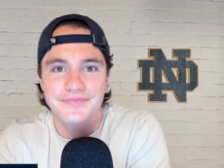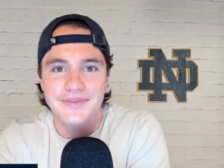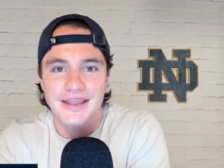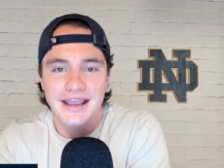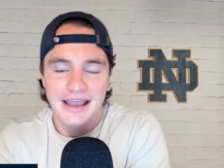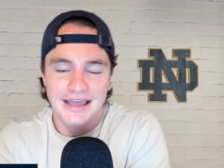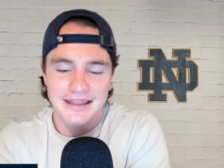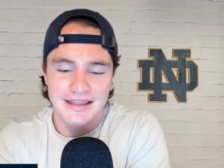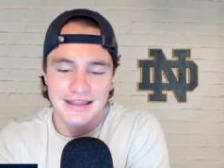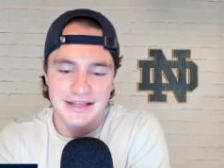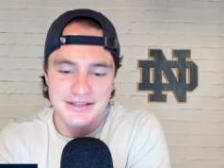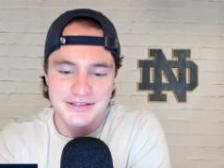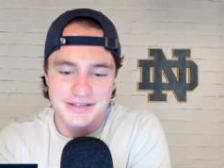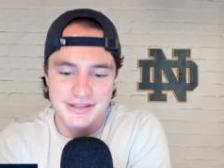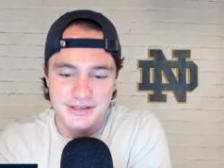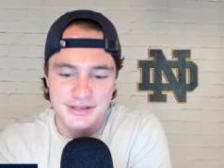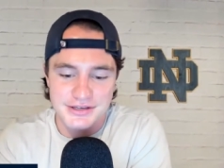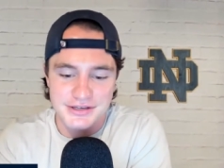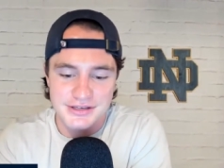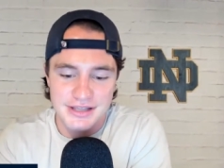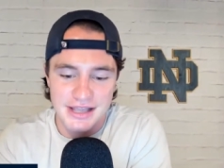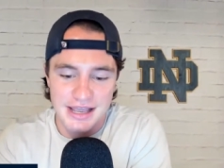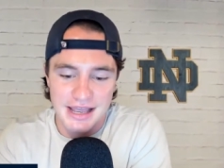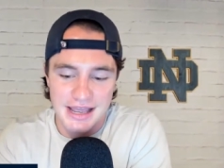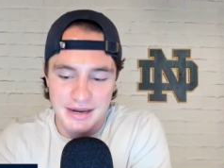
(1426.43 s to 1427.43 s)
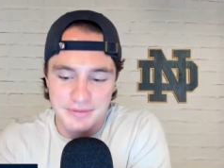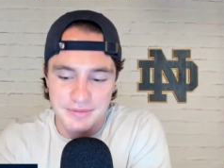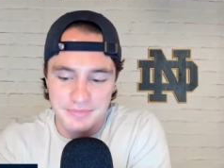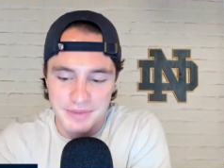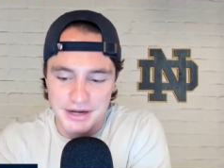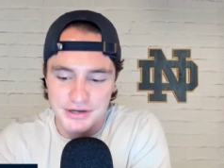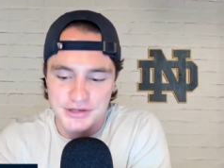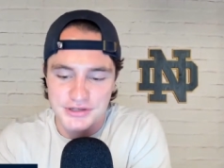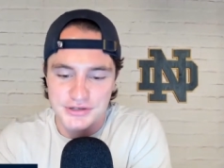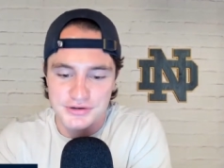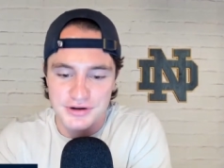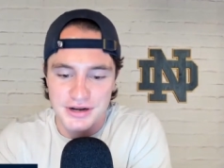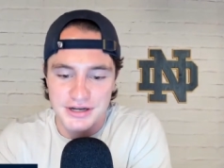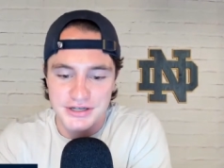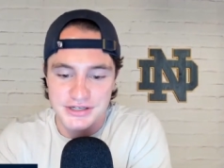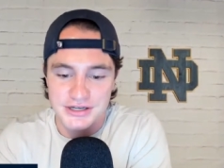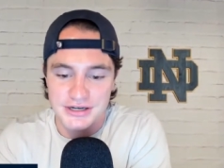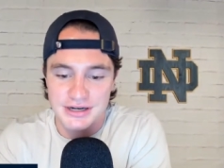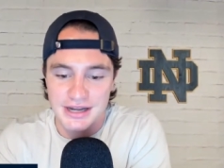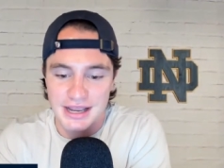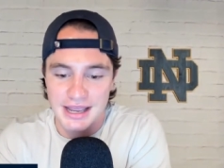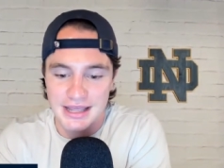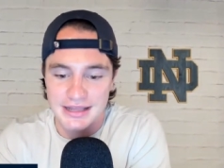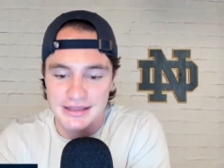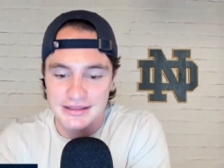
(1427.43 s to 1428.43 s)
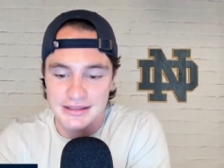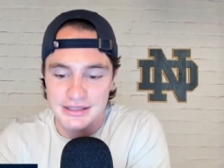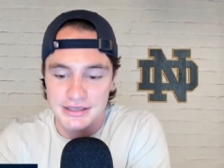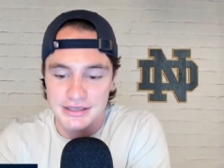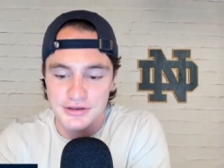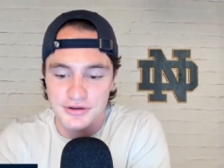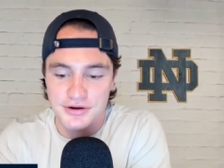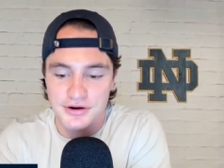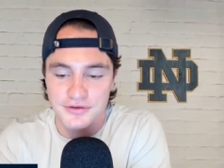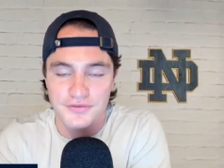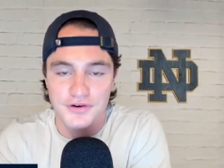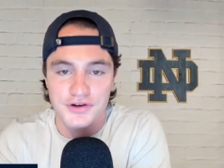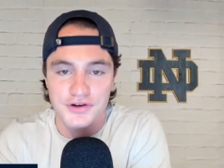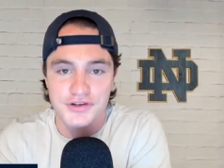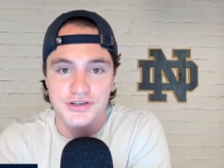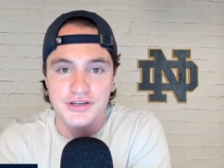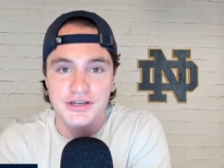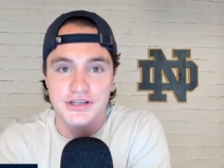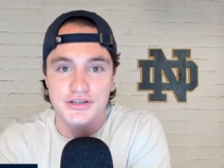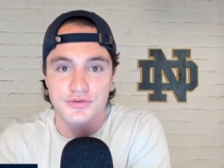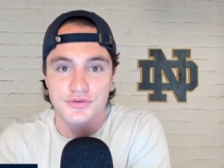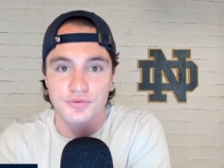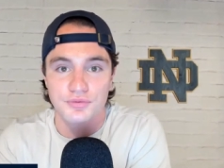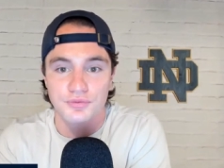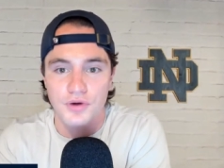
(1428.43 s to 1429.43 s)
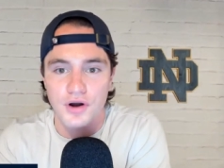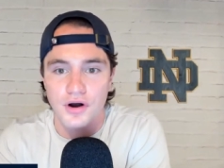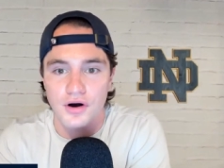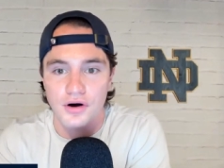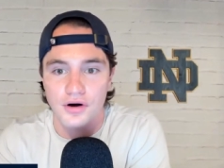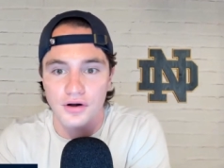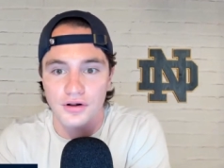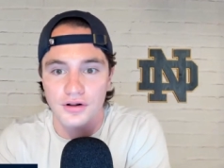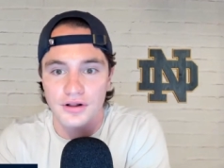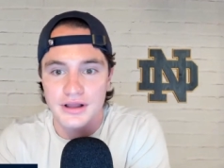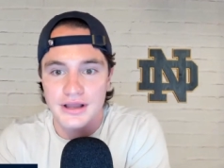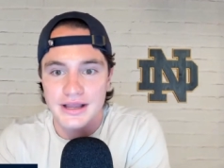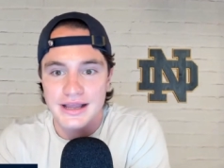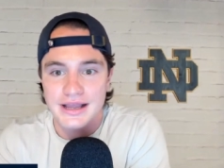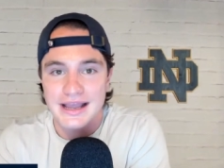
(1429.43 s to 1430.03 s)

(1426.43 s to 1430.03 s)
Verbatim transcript: and that's this administration and the university's role